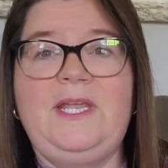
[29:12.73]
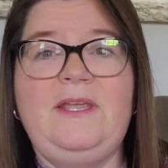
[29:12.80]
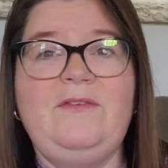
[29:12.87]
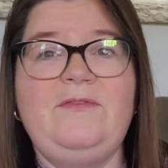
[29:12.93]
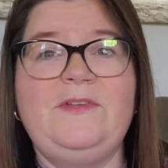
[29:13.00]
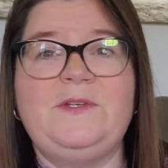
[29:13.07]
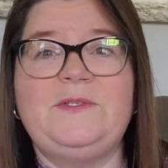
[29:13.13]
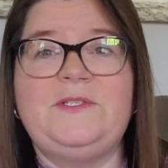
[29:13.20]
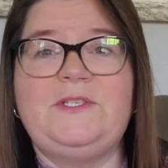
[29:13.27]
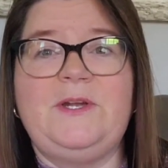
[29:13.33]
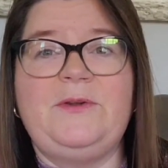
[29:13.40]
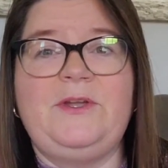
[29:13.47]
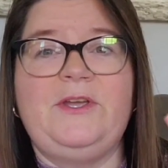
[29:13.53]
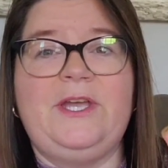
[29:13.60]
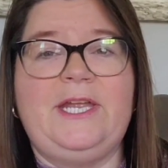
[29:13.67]
It feels
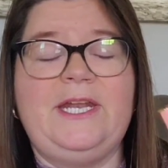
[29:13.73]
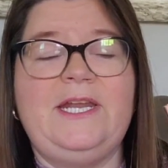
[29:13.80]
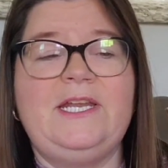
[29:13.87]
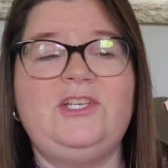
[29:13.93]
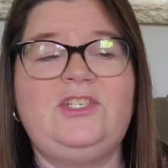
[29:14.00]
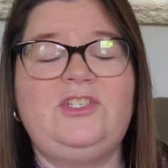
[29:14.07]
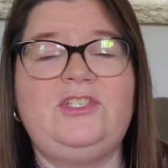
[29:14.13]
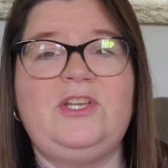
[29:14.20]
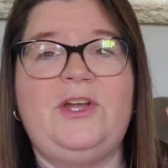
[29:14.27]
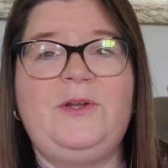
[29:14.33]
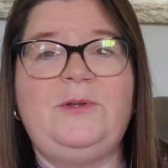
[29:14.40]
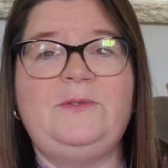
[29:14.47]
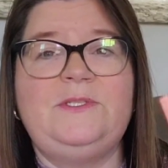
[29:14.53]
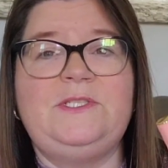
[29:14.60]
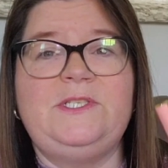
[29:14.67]
so good. It is
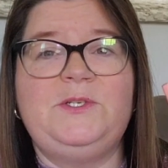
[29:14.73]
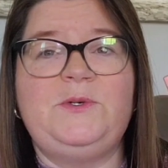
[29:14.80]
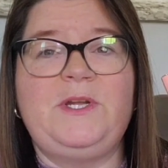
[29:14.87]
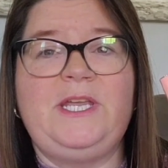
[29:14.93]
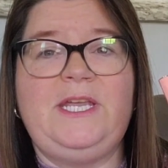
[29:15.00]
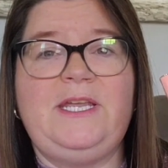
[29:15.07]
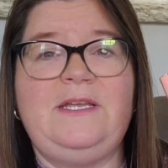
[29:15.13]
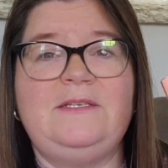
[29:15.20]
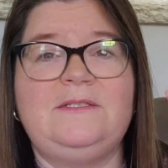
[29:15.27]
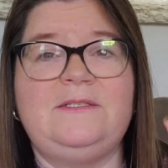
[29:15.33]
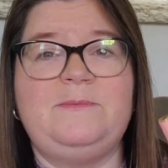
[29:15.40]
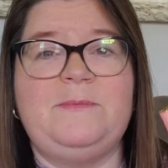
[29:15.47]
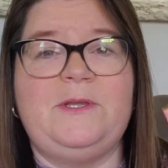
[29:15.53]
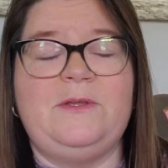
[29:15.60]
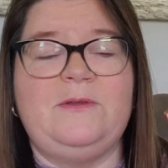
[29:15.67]
so silky
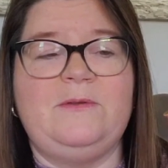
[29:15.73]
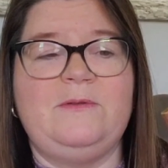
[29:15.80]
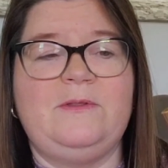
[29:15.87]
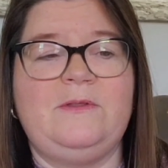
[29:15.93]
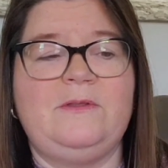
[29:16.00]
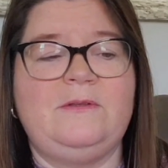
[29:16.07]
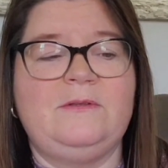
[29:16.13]
smooth.